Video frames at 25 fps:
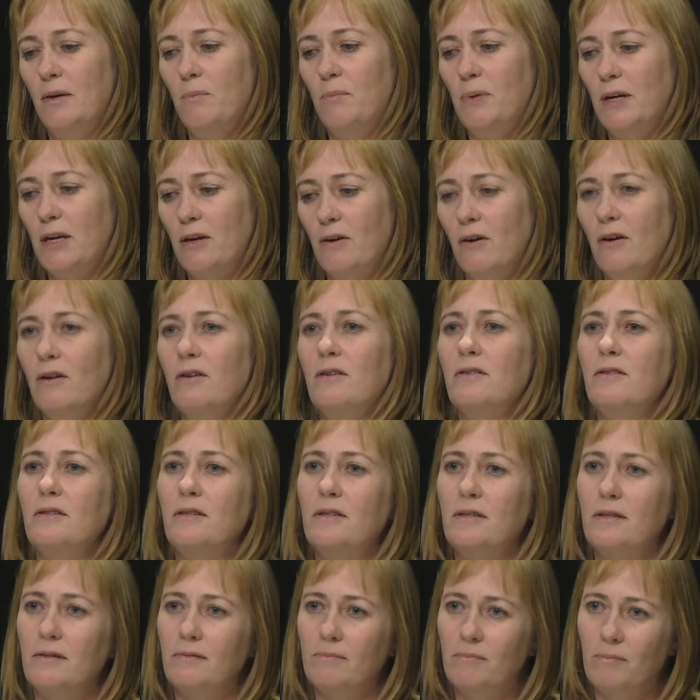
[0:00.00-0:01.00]

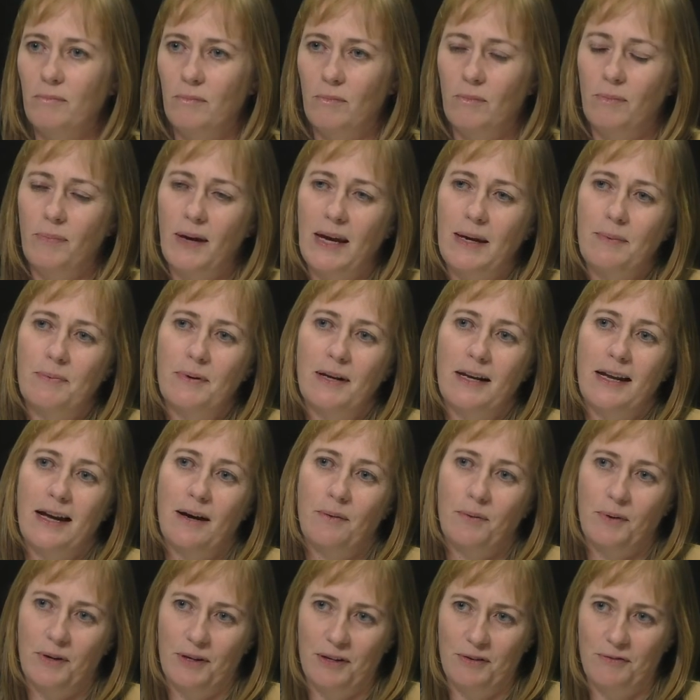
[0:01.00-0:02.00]
because people
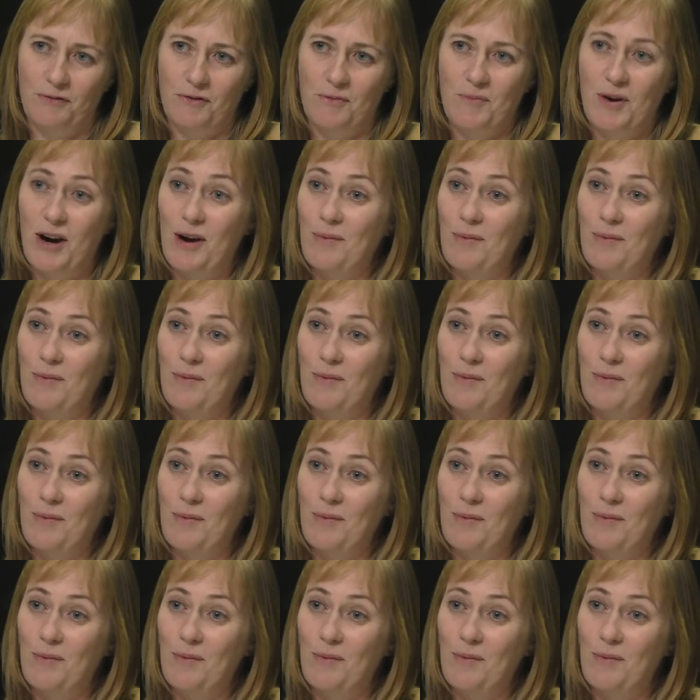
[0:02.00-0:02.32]
are working from